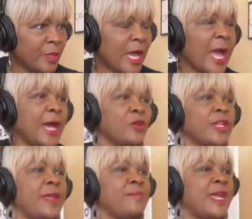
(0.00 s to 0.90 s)
How do
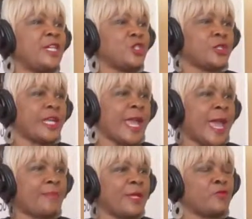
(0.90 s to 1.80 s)
they measure the gap
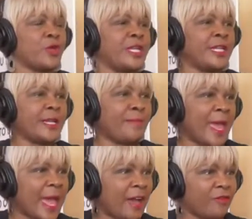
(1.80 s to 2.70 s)
in reading and
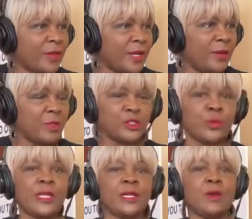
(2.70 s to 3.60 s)
math
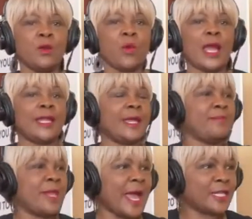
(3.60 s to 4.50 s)
between white
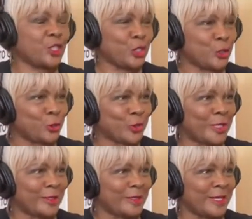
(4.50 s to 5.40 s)
and black children?
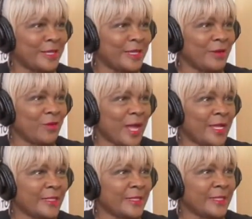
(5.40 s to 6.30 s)

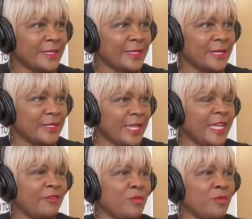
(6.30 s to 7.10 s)
Right? They give